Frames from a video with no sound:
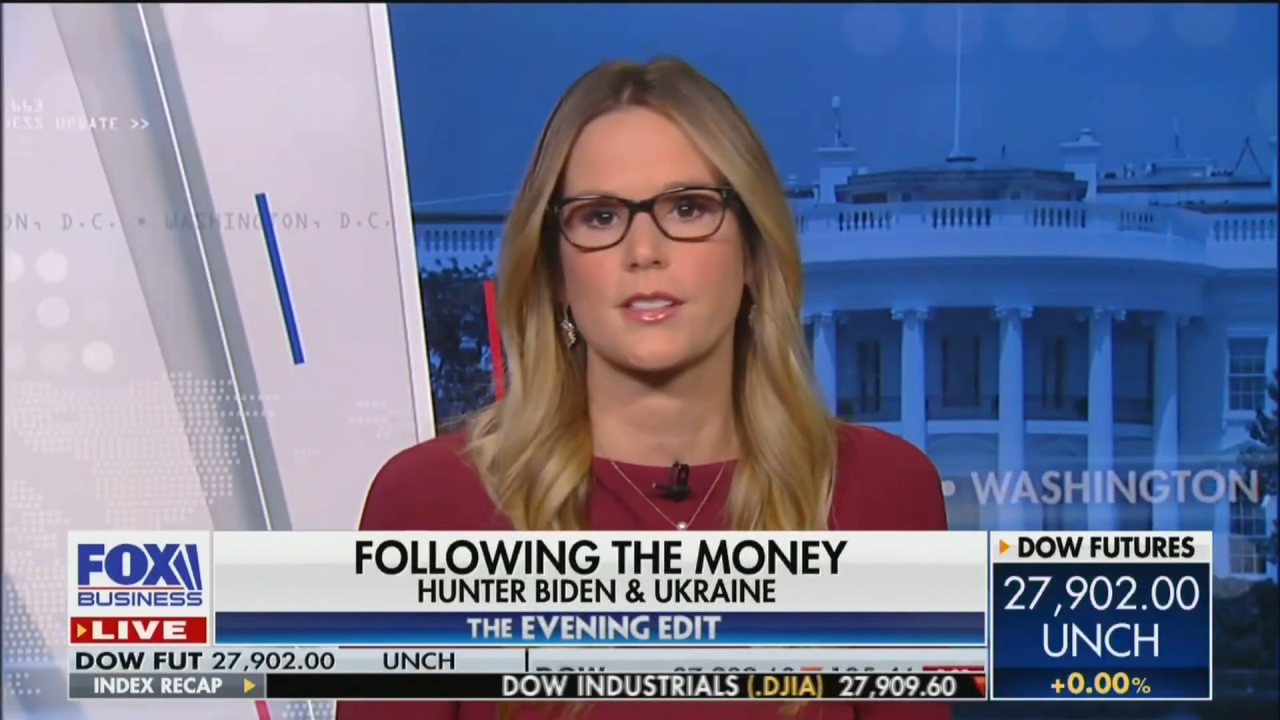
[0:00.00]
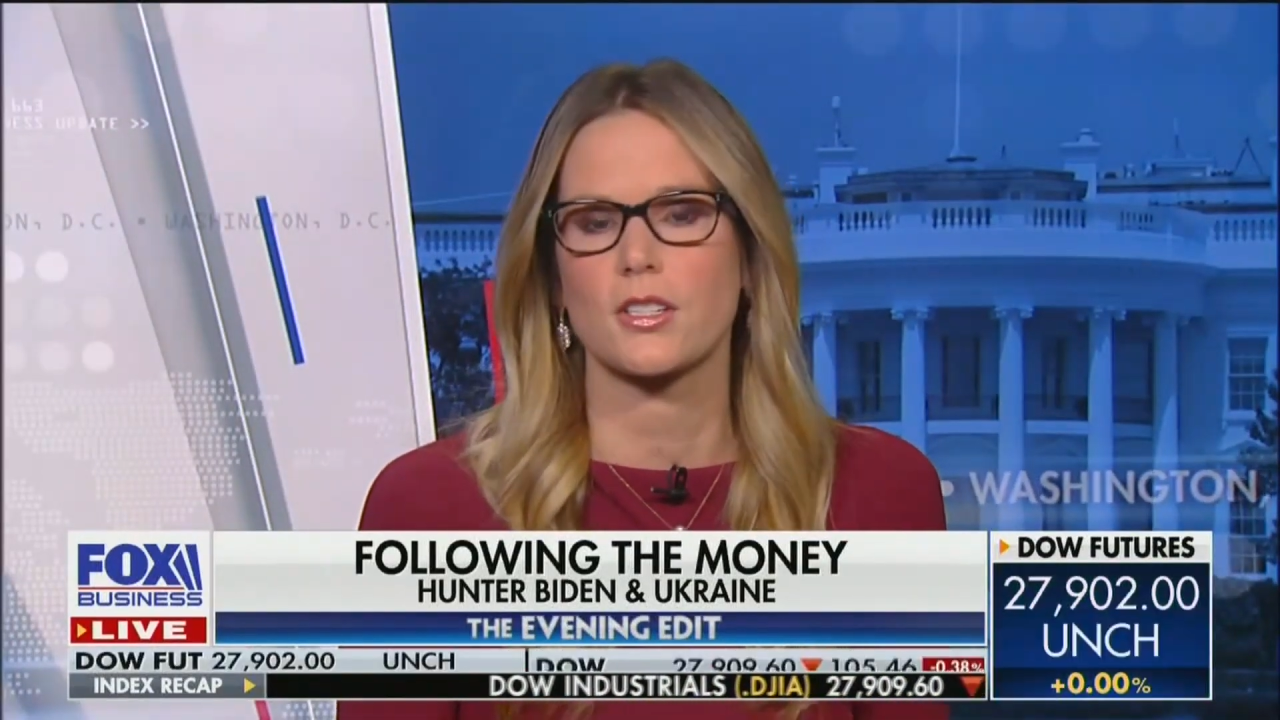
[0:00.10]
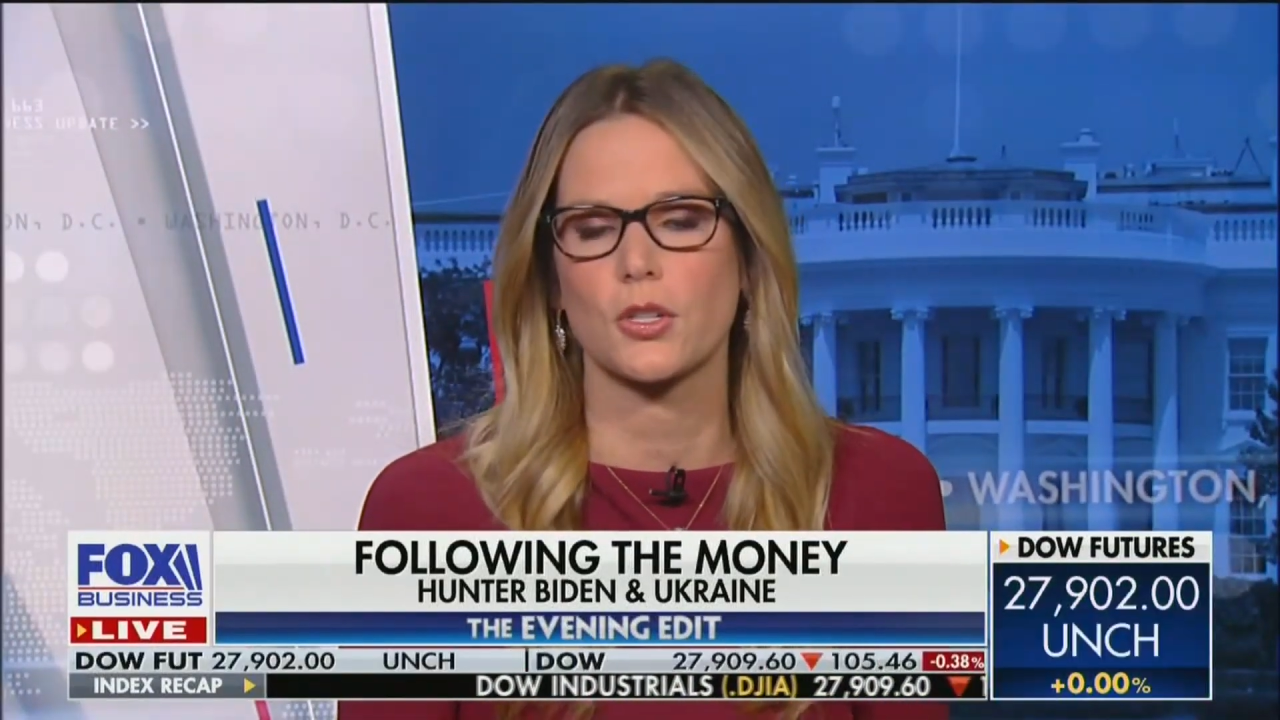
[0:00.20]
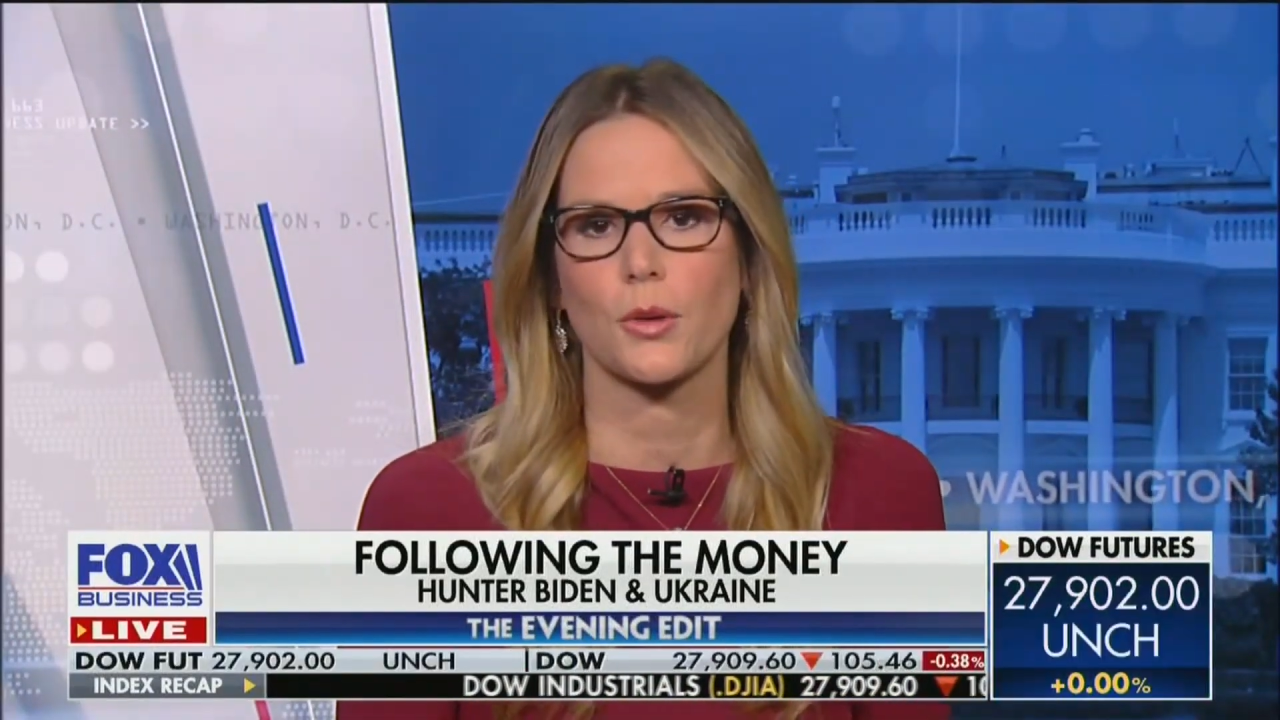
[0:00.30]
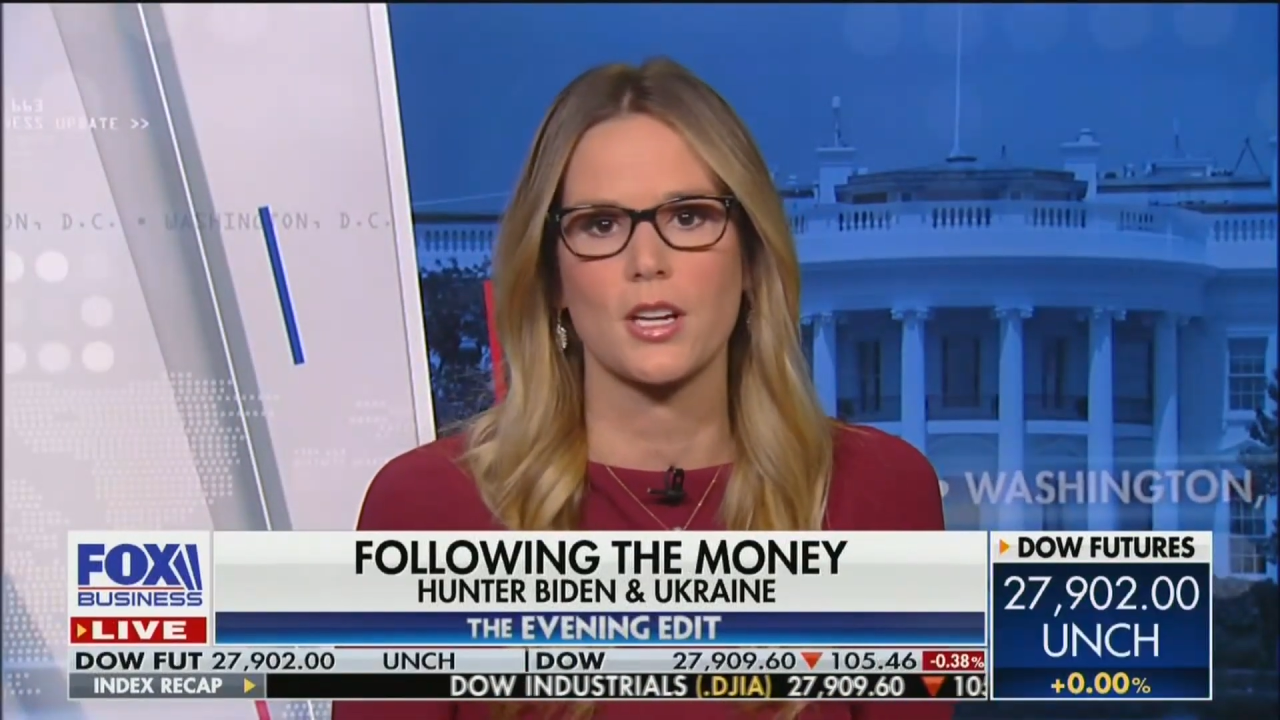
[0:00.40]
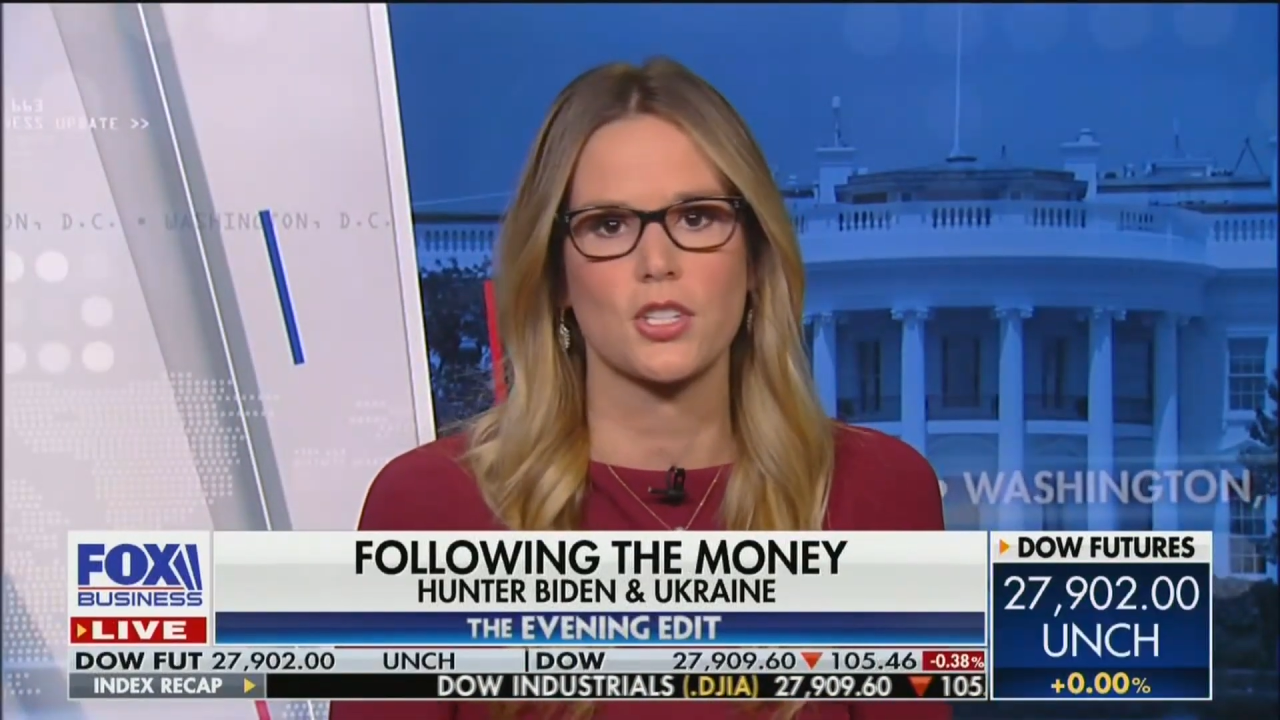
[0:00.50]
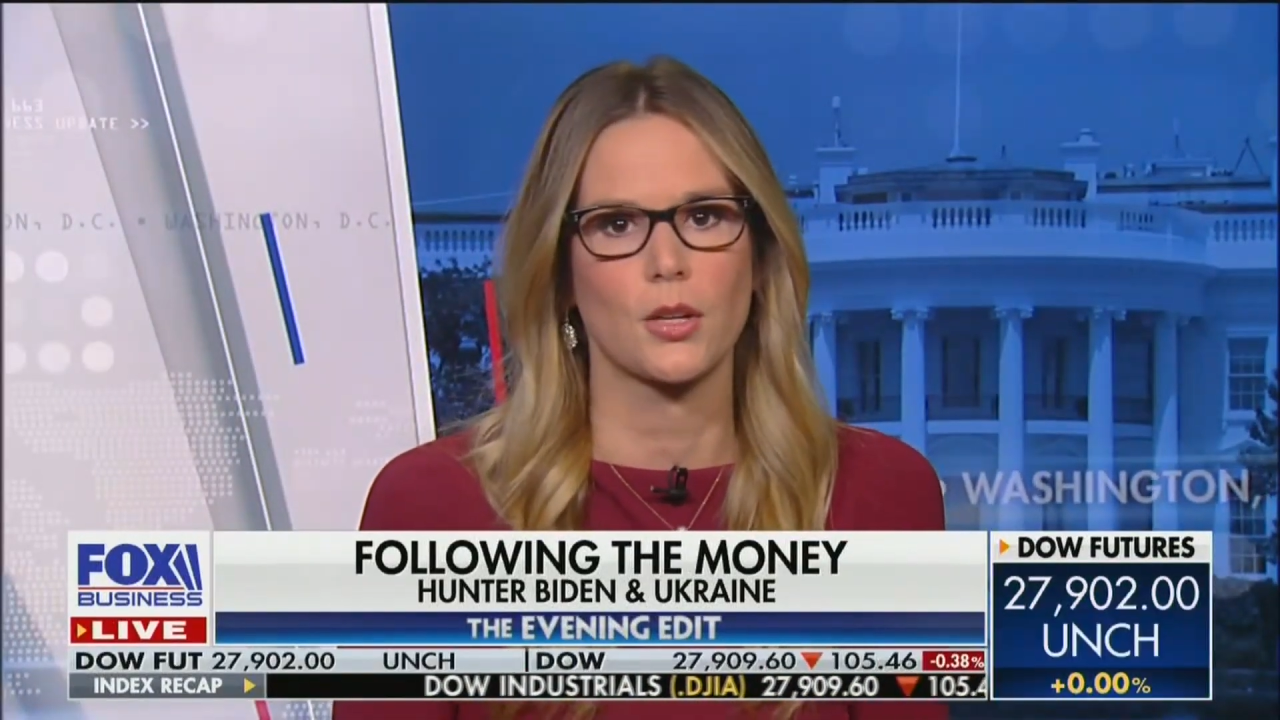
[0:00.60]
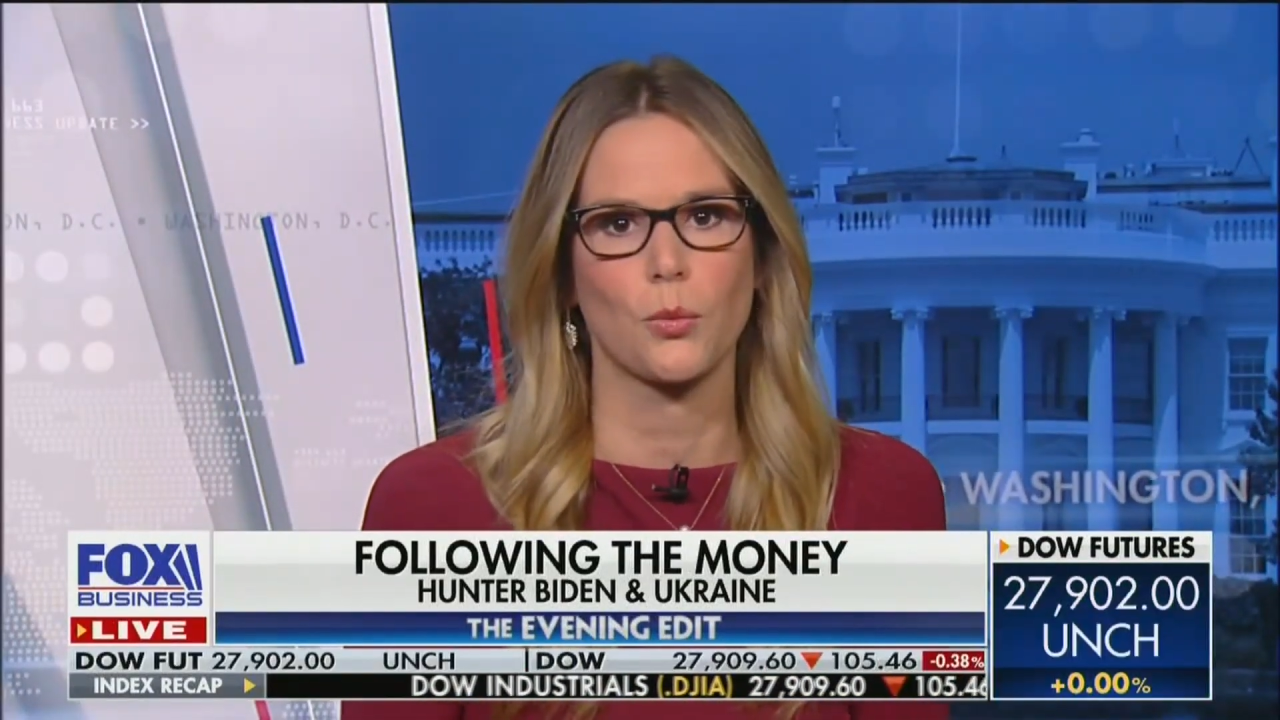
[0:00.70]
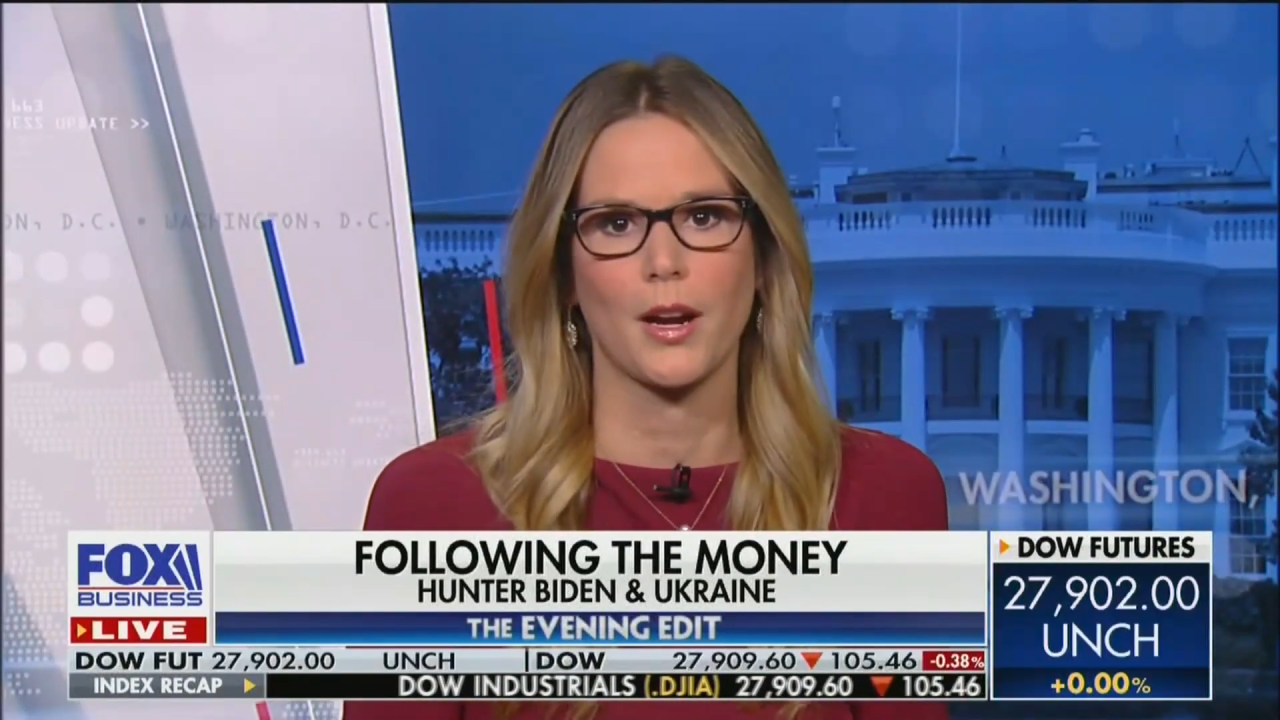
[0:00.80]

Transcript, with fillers: situation